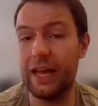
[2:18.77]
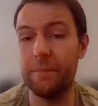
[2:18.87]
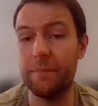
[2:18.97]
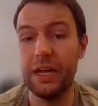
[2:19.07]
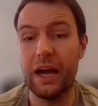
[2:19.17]

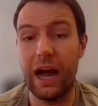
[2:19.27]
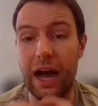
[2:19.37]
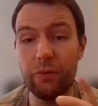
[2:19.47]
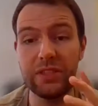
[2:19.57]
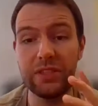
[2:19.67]

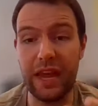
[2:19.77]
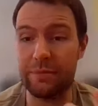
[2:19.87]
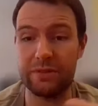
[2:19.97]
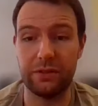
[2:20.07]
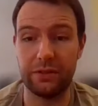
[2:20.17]
I would say
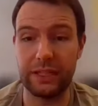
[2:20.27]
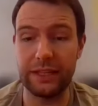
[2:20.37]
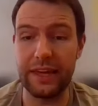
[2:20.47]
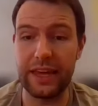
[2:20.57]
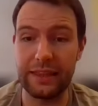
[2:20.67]

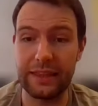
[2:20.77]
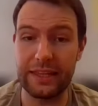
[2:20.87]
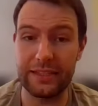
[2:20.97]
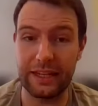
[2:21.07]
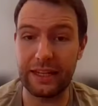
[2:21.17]
absolutely.
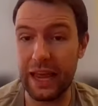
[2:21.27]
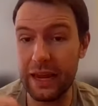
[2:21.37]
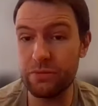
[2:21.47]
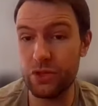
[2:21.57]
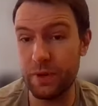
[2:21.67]
There's a
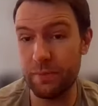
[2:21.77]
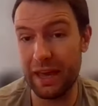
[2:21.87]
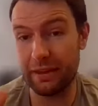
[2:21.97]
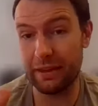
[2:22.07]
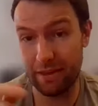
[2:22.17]
claim to be
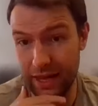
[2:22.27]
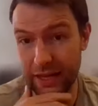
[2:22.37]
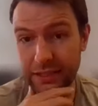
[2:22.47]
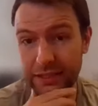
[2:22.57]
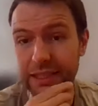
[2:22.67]
made
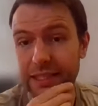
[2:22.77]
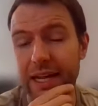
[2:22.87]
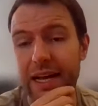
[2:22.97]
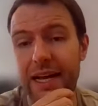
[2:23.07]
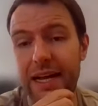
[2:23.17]
there,
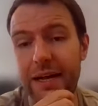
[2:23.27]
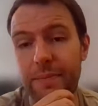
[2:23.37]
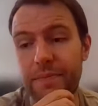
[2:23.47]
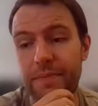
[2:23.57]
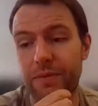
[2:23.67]

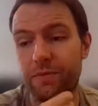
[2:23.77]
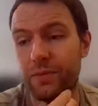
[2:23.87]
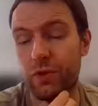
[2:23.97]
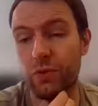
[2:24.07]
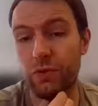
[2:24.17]

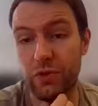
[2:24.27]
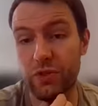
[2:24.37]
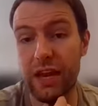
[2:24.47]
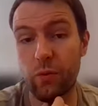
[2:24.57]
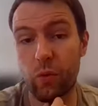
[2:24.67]
to
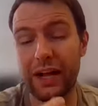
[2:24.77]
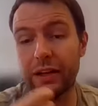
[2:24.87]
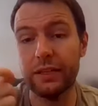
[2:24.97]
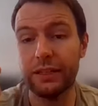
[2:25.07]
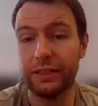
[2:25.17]
say,
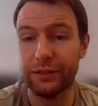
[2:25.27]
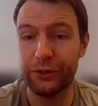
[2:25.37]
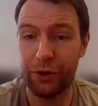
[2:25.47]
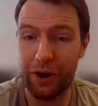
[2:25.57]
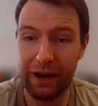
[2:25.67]
well,
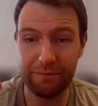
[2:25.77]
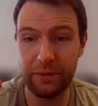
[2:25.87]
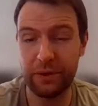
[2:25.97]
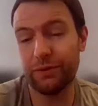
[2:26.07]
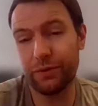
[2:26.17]
you know,
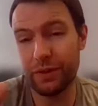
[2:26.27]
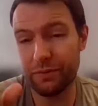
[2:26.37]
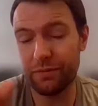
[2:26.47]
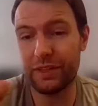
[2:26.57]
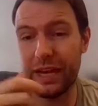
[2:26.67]

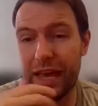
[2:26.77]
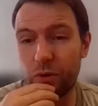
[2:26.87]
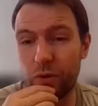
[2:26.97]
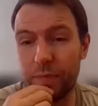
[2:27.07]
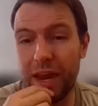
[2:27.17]
the
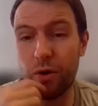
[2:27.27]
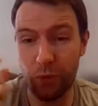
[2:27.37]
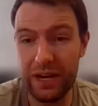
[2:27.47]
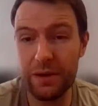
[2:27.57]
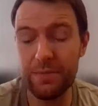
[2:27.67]
landlord may
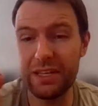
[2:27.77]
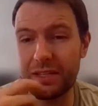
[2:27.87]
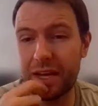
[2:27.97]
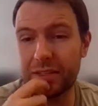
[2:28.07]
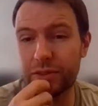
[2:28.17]
already be
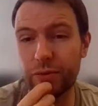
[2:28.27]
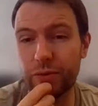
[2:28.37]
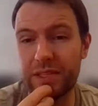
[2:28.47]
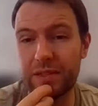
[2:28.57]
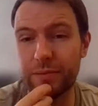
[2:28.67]
entitled
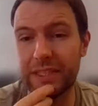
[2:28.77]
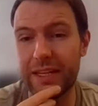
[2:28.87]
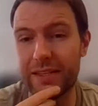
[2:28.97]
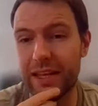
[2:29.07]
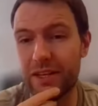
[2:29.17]
to reasonable
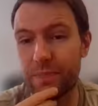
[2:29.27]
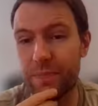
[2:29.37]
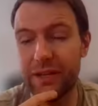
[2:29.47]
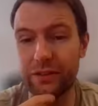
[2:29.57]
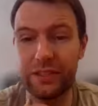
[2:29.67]

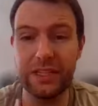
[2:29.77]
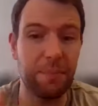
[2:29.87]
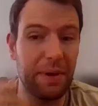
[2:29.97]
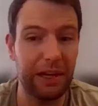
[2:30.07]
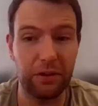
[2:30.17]
cancellation penalty
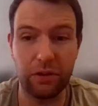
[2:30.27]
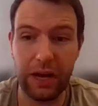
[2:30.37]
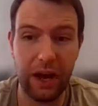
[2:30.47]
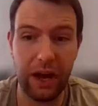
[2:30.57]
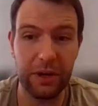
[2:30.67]
depending on
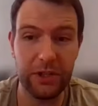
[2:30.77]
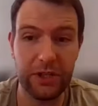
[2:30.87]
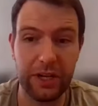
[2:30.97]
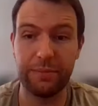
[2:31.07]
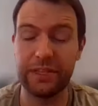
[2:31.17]
how
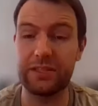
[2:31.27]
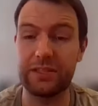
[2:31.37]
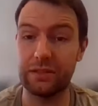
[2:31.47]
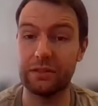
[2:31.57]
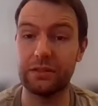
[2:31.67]
much time is
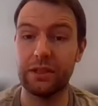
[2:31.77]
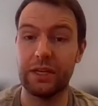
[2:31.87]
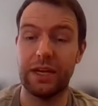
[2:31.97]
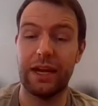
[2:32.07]
still